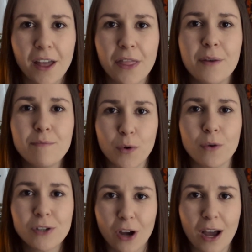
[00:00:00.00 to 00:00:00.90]
The more
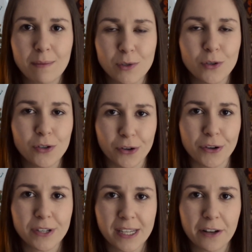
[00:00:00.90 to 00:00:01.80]
times you show
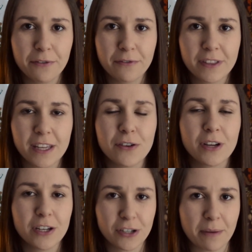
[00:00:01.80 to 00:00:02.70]
yourself that you
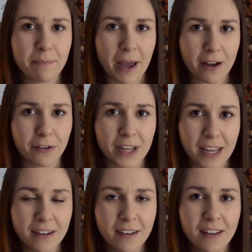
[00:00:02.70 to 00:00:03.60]
can jump back on
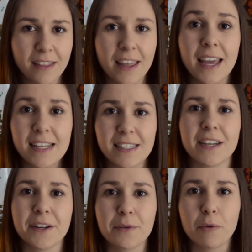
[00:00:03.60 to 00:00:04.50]
again, the easier
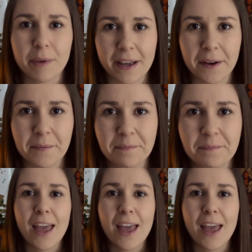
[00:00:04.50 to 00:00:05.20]
it will become.